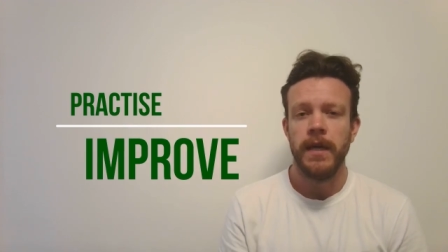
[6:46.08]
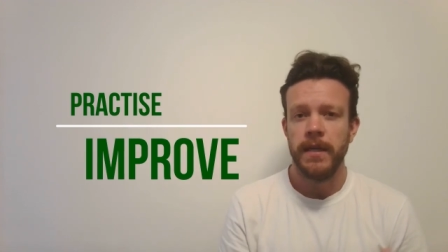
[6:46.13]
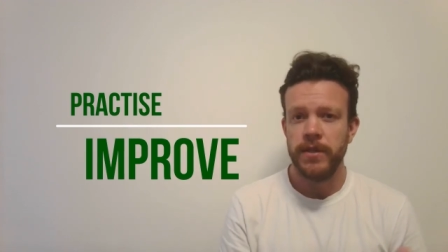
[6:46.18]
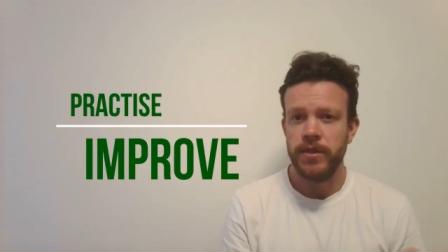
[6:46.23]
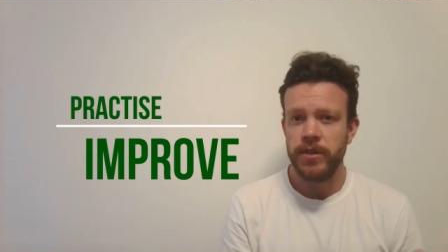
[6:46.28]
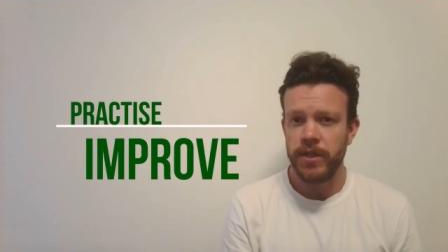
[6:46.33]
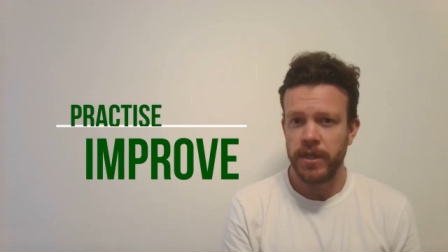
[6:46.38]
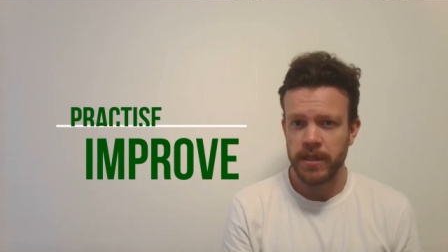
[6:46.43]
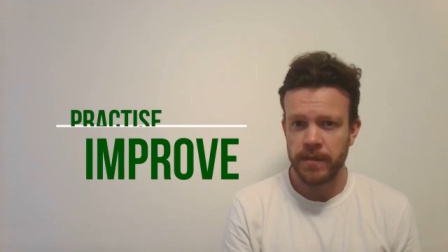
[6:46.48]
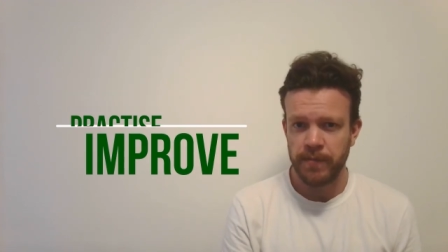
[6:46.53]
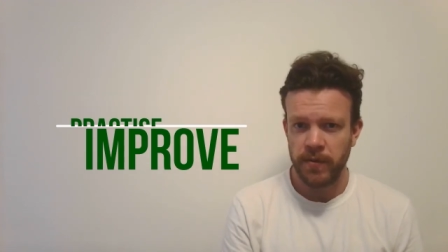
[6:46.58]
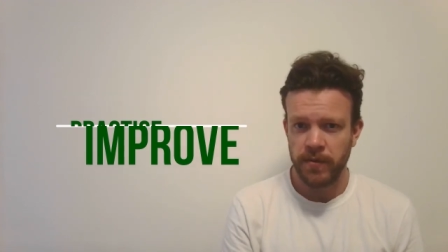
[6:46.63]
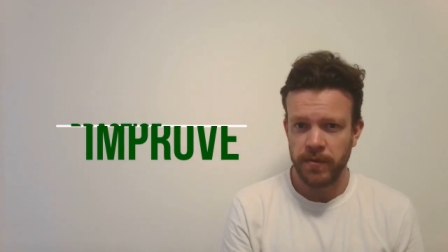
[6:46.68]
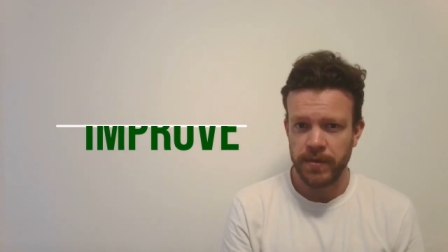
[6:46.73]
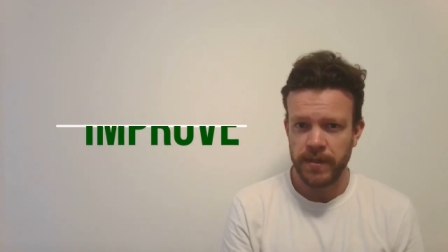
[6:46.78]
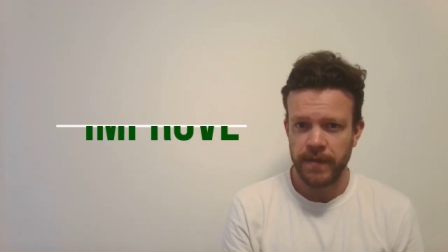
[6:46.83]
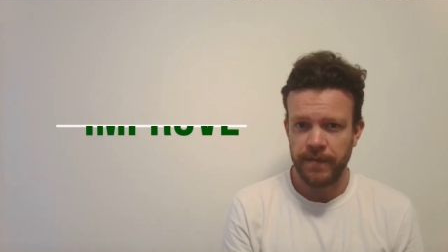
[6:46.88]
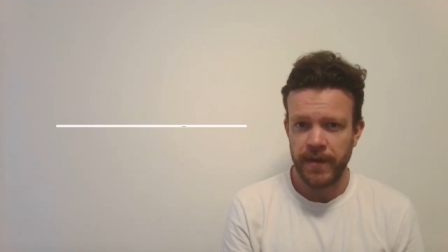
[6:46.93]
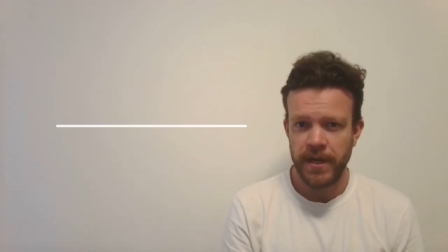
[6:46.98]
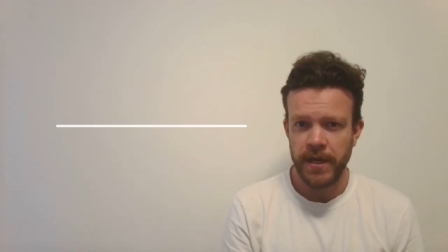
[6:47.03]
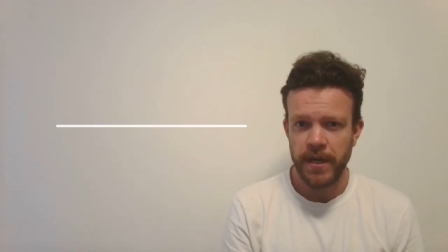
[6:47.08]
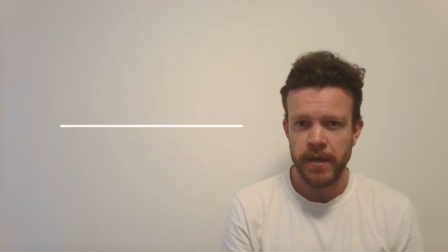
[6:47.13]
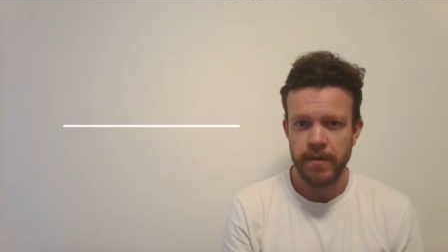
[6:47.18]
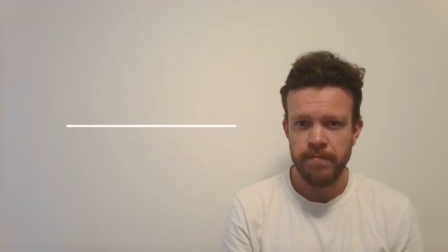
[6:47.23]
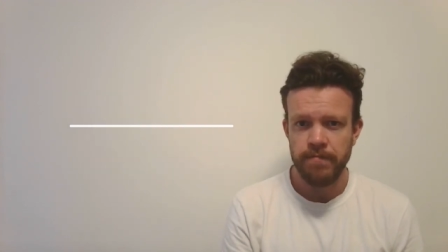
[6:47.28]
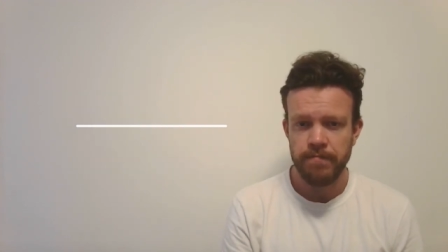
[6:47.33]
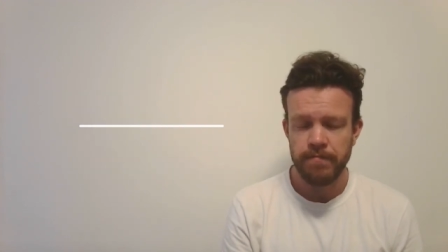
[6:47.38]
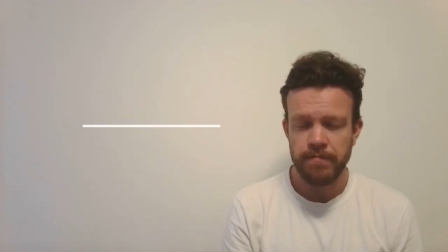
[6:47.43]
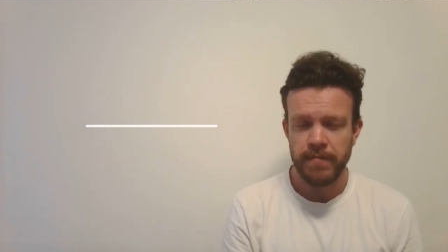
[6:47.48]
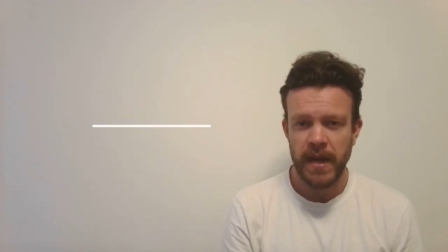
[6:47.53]
Just pause the video
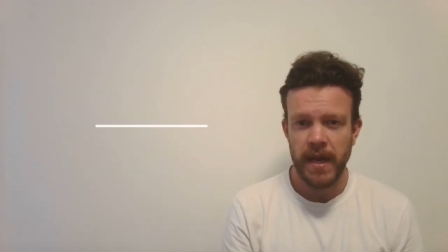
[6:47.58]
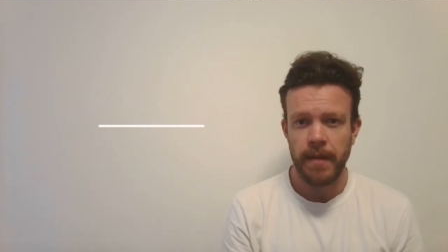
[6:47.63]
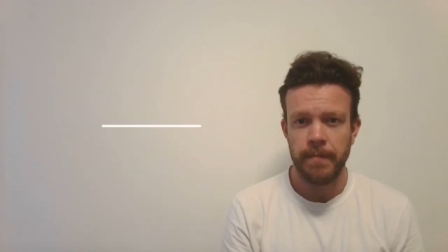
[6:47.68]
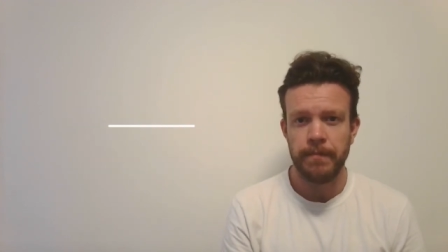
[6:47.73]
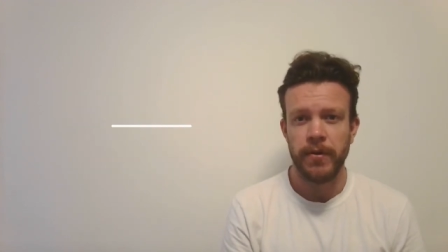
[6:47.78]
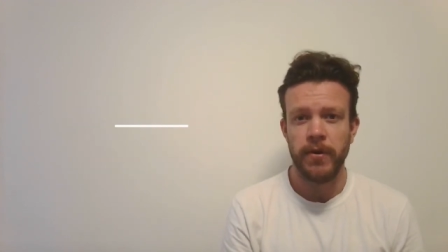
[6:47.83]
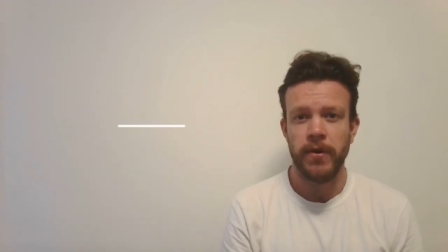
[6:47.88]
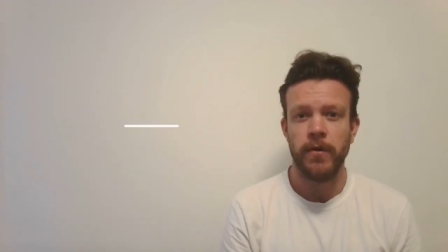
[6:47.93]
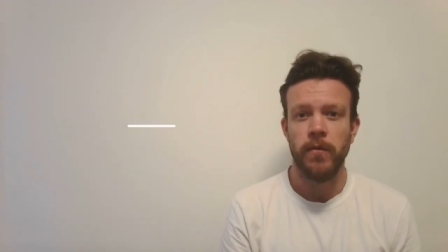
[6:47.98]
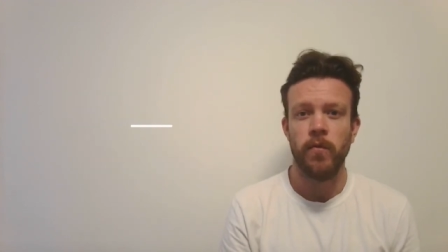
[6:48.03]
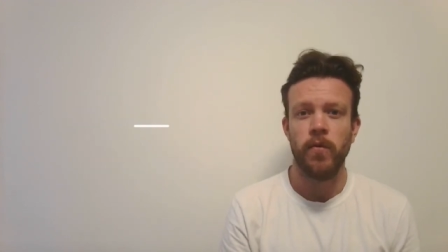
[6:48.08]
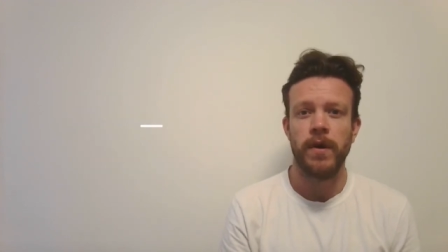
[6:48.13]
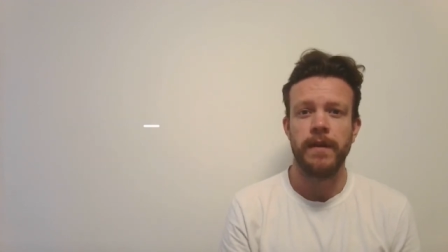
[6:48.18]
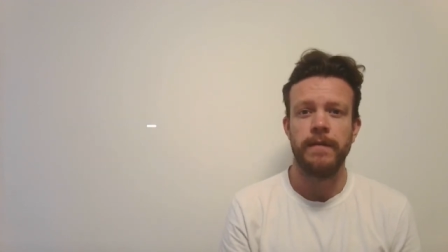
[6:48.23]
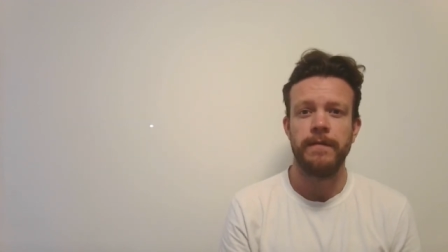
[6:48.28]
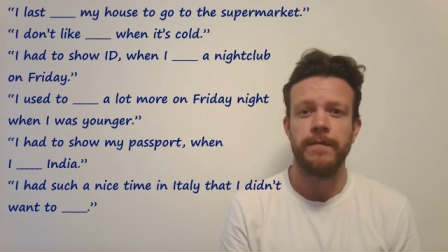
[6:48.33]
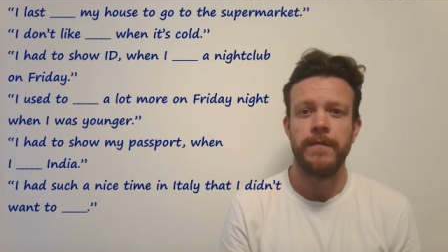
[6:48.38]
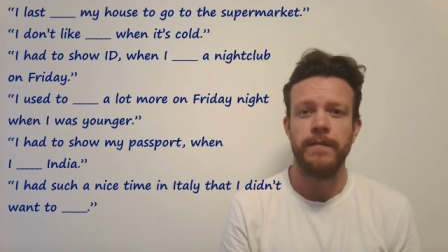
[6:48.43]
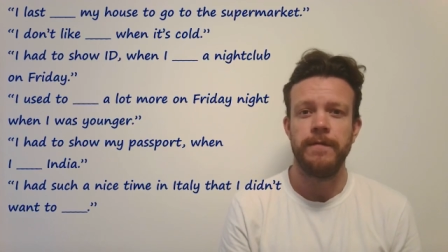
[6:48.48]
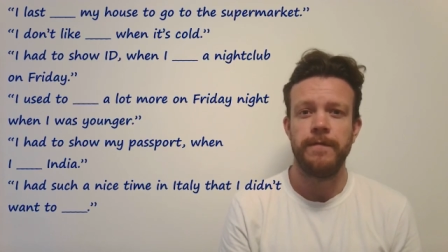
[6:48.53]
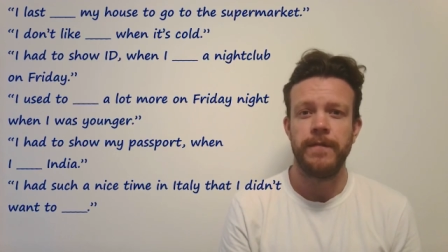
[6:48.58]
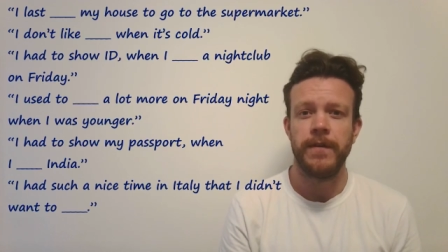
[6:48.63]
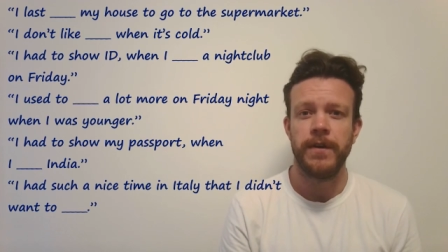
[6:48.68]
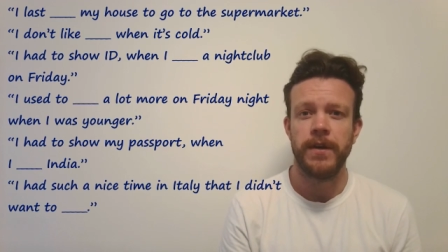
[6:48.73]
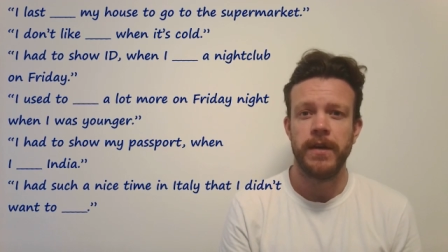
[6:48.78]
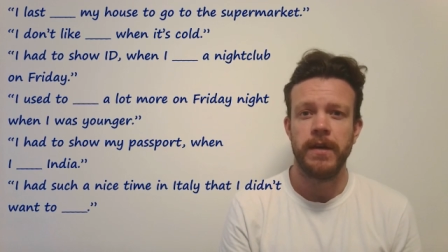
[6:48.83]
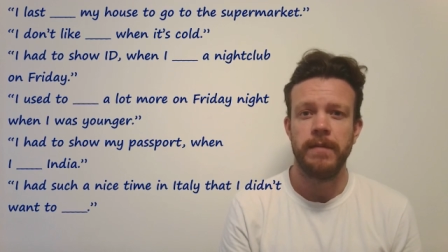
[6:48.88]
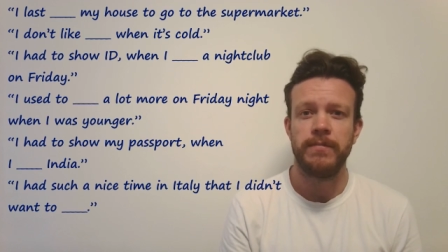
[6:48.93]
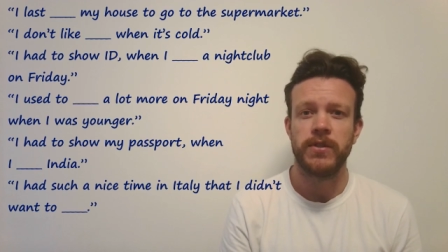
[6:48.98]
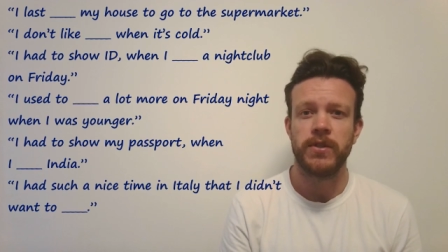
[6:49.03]
and put one of the
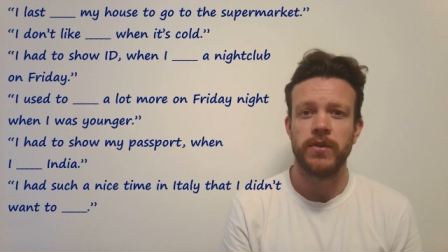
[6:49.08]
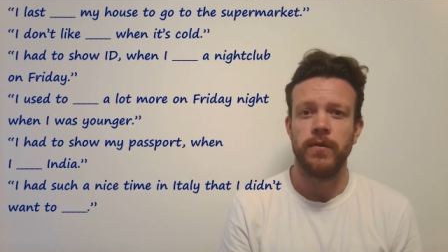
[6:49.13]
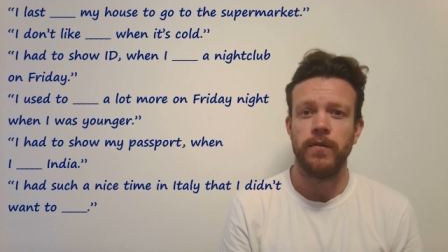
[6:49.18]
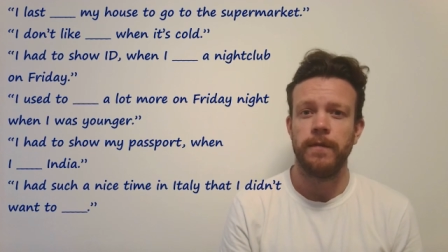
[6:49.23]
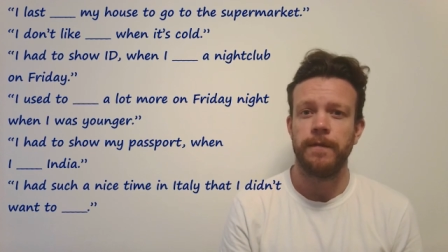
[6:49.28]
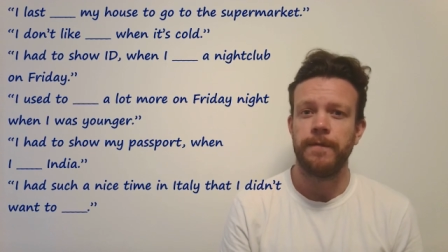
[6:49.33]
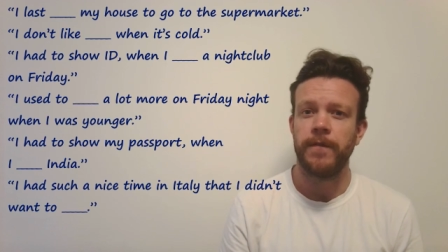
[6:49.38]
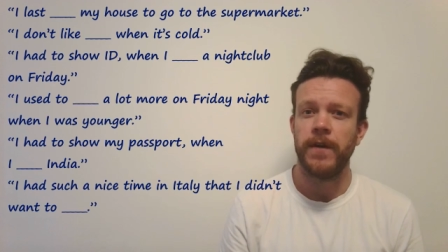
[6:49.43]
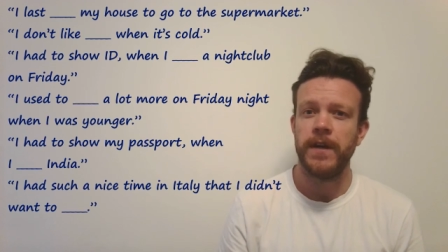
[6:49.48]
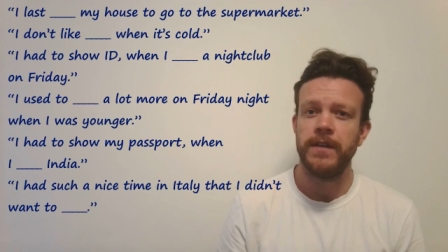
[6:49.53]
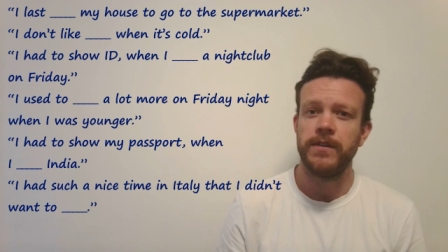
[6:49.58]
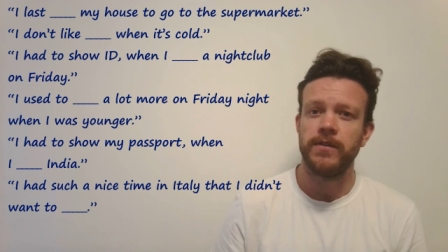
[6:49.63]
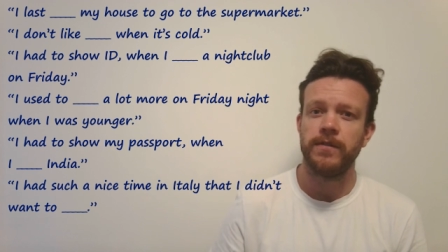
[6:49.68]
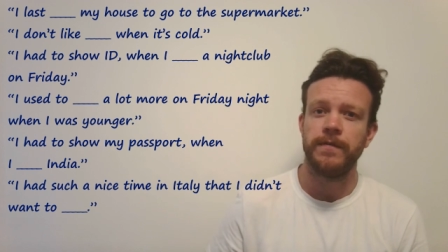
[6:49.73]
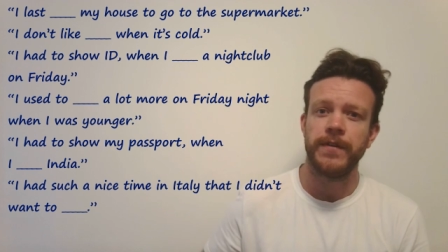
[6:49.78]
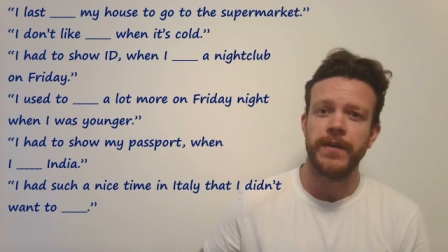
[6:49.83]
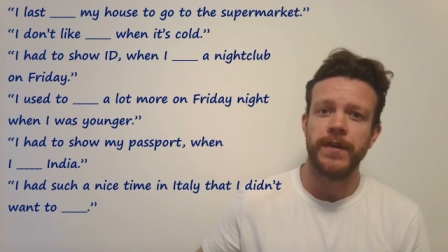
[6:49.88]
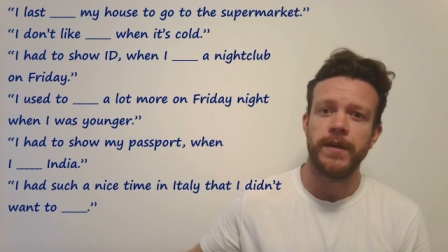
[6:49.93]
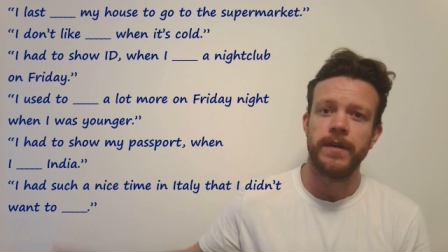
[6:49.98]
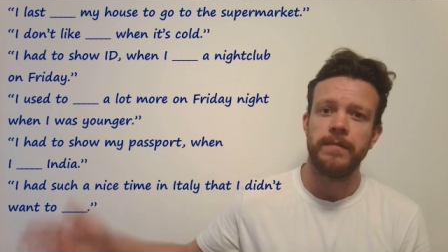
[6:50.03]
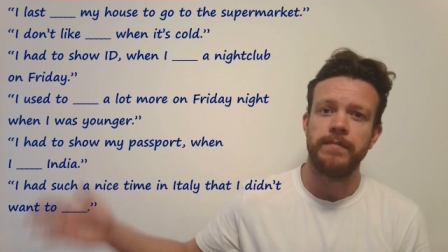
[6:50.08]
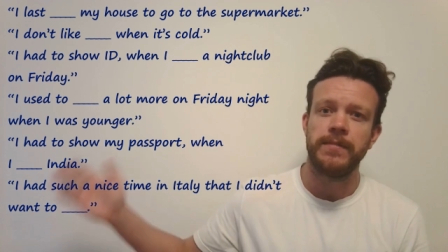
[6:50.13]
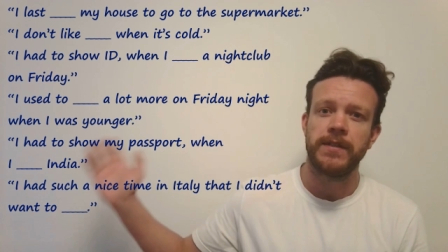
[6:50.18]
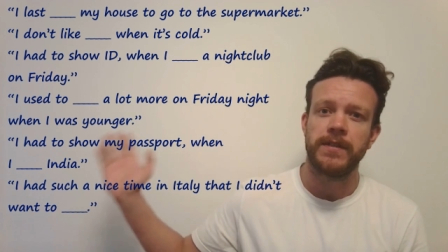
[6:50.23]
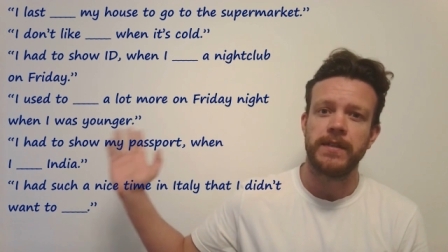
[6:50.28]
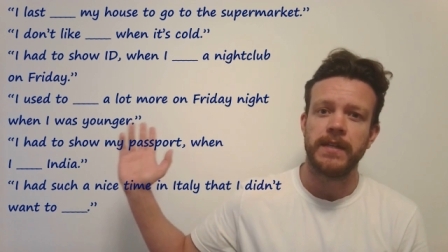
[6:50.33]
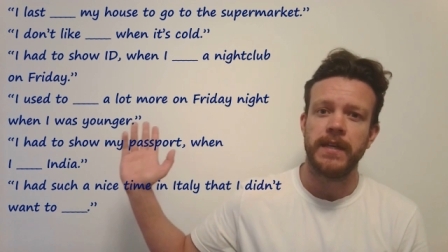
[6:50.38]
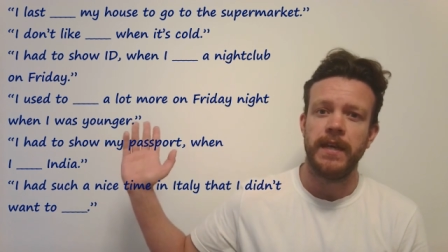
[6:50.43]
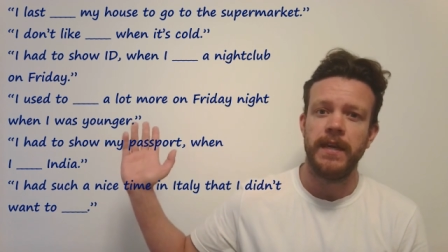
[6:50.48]
verbs or phrasal verbs